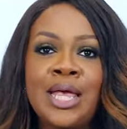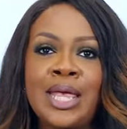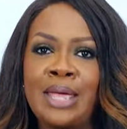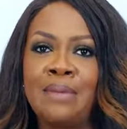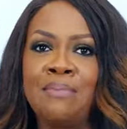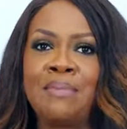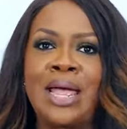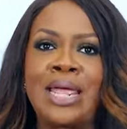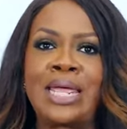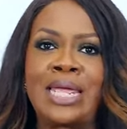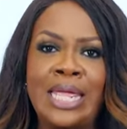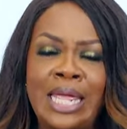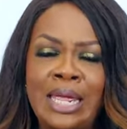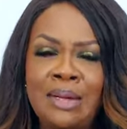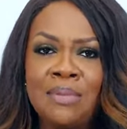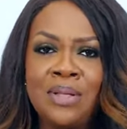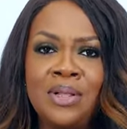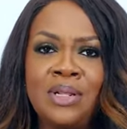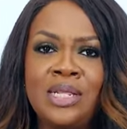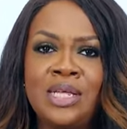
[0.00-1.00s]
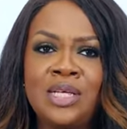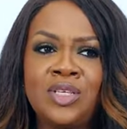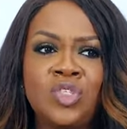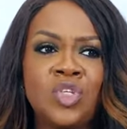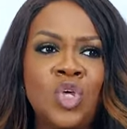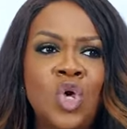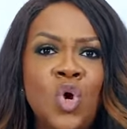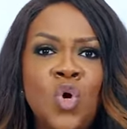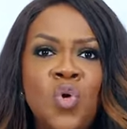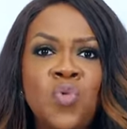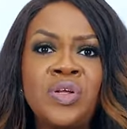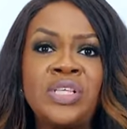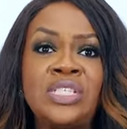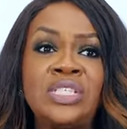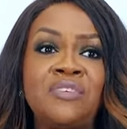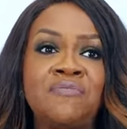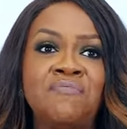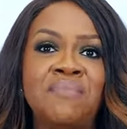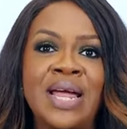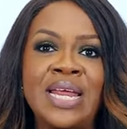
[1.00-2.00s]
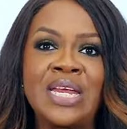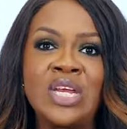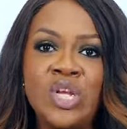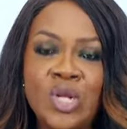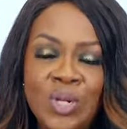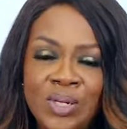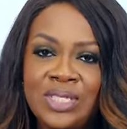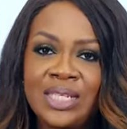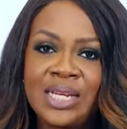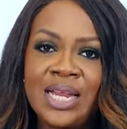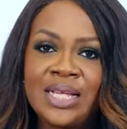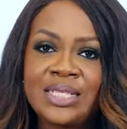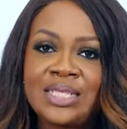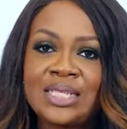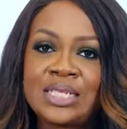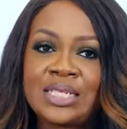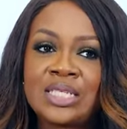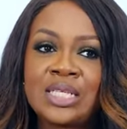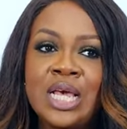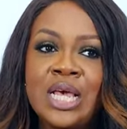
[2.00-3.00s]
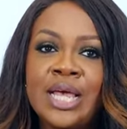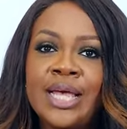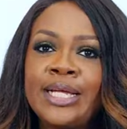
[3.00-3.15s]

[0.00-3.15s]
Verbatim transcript: in my email list who received my newsletters.